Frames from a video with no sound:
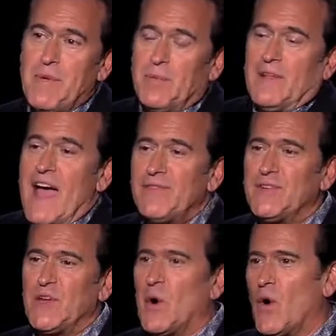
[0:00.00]
People laugh
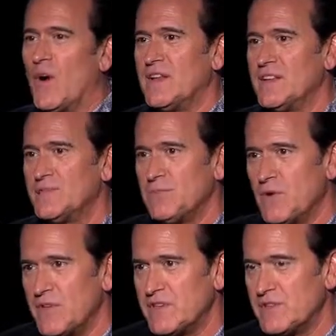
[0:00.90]
at the gore in these
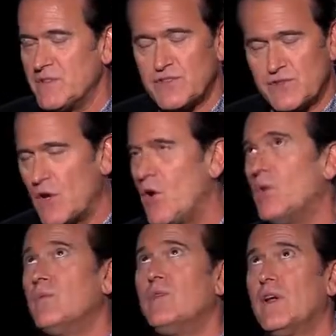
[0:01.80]
movies because it's
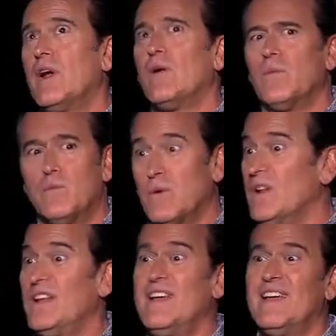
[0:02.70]
so you go
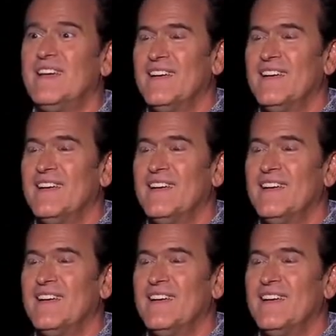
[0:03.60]
really